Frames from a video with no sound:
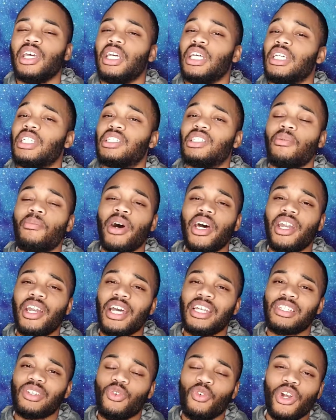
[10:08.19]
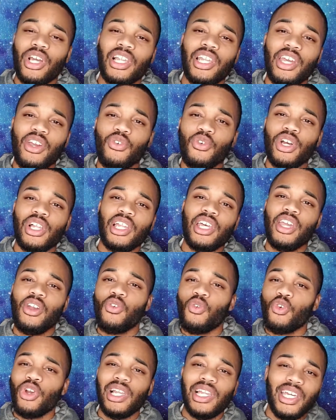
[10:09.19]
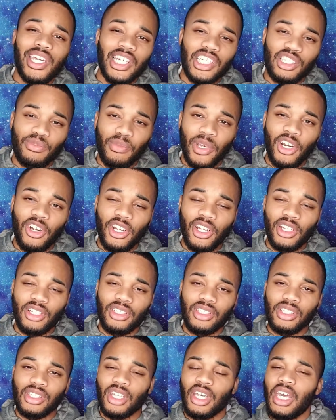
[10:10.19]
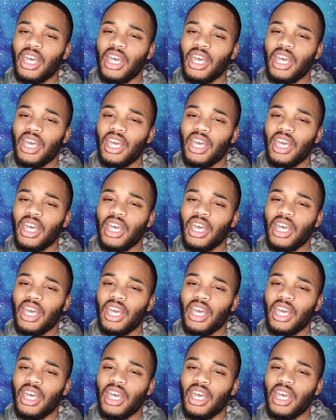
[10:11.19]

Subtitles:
is somebody that's really experienced,